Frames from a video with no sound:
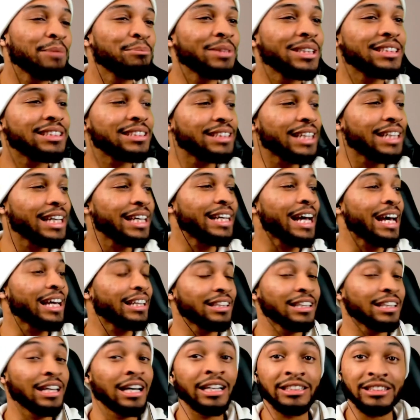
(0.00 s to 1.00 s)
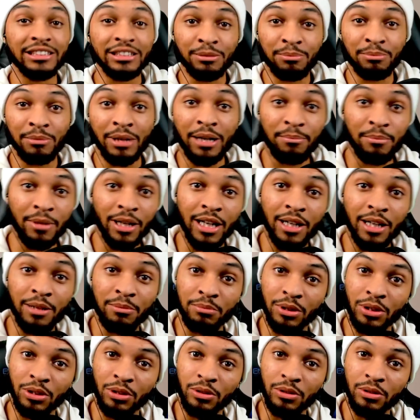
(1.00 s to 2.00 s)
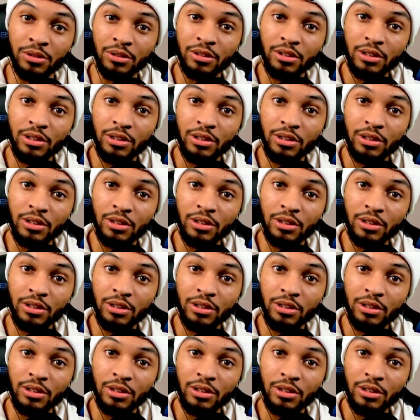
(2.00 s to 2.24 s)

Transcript: me say that line to my mom, bro.